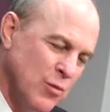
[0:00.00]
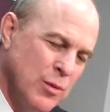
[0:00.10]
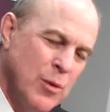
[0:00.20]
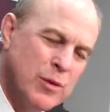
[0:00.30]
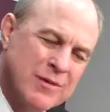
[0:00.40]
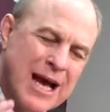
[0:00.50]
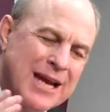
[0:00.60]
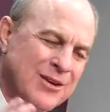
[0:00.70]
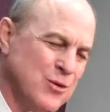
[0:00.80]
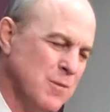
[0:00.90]
But we've
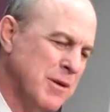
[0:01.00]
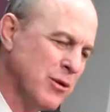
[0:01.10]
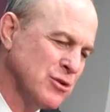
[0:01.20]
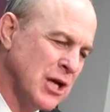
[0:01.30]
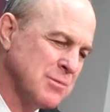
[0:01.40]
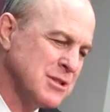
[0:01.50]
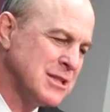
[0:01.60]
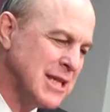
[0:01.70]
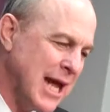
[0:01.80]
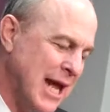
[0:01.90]
got to do a better job
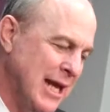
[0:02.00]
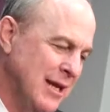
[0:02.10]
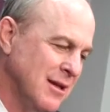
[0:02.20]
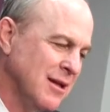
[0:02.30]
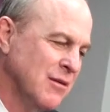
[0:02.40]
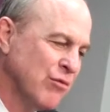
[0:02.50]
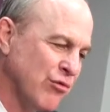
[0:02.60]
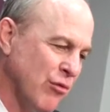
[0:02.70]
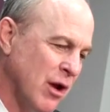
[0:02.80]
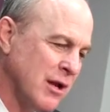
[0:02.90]
staying in
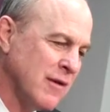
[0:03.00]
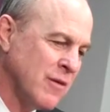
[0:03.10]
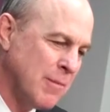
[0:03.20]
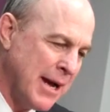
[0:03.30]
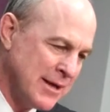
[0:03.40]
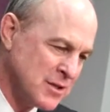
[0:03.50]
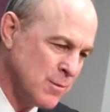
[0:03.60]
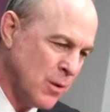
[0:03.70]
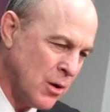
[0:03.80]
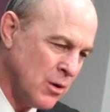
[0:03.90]
front of the
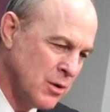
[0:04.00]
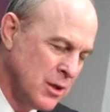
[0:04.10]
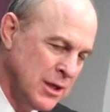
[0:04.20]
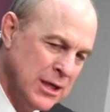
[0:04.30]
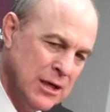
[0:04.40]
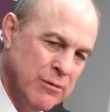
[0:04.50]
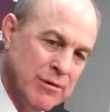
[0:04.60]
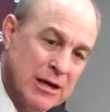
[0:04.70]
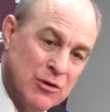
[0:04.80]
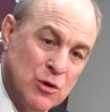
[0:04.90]
basketball. And
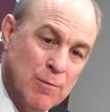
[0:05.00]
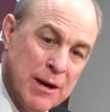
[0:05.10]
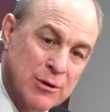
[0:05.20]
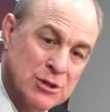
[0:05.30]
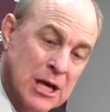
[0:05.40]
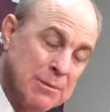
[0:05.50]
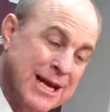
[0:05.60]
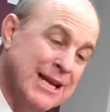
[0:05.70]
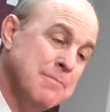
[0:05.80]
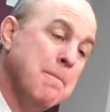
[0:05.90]
we've got to do a better job
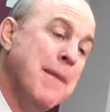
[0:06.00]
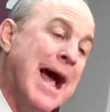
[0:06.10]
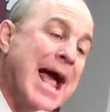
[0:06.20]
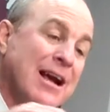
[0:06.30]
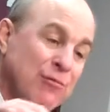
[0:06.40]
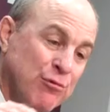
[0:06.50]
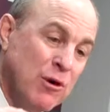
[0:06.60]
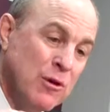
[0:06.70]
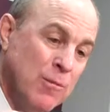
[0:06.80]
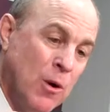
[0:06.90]
getting back in
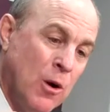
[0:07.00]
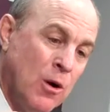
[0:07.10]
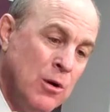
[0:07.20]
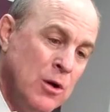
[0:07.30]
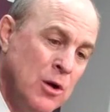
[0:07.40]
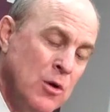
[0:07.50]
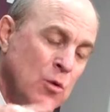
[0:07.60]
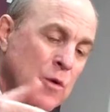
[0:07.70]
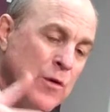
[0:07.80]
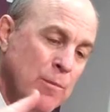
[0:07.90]
front of the ball
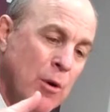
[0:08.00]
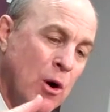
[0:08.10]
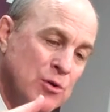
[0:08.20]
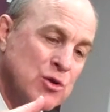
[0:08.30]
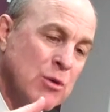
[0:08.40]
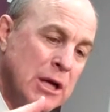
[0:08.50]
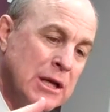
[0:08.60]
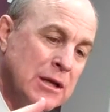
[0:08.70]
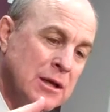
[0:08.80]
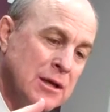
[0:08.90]
when they're ball
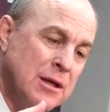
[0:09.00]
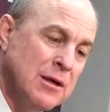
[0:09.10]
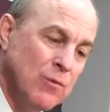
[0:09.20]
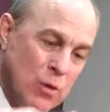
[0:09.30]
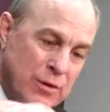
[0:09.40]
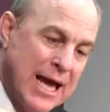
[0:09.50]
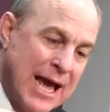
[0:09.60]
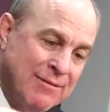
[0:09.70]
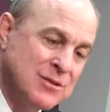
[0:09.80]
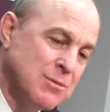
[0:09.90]
screening with
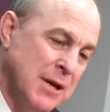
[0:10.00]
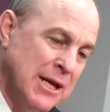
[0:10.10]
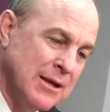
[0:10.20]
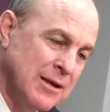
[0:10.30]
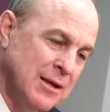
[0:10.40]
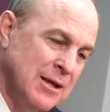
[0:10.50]
Gavin's man.